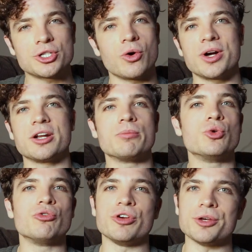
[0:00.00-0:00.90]
shown in a
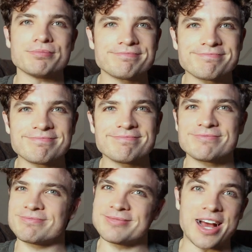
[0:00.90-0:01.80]
movie,
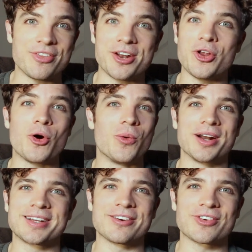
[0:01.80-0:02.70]
and then no
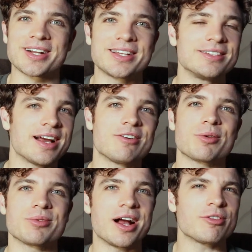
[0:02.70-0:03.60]
one can really have
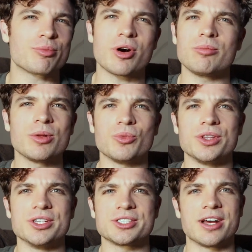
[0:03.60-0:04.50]
a problem
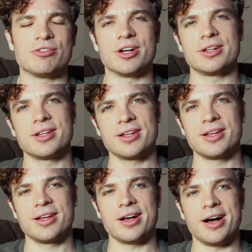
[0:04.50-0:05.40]
with this ever.
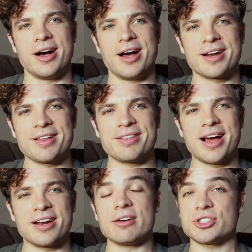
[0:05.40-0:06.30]

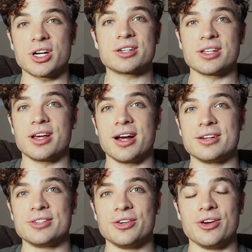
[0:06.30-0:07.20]
And I've stuck to
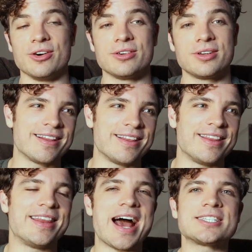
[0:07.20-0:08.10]
that, you know.
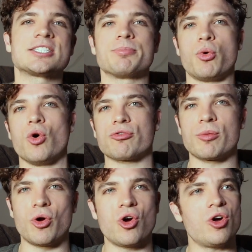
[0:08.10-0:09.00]
That support
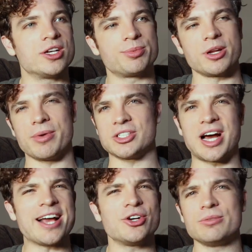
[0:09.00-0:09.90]
from her has been
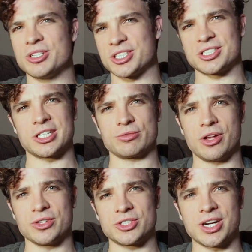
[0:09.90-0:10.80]
amazing. I couldn't be successful
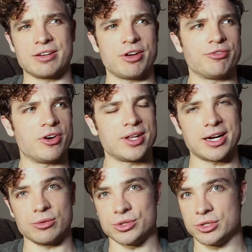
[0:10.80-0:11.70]
on the site if I felt
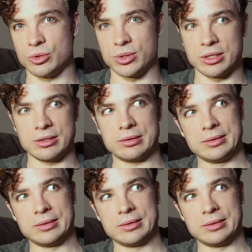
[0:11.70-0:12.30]
like I was doing it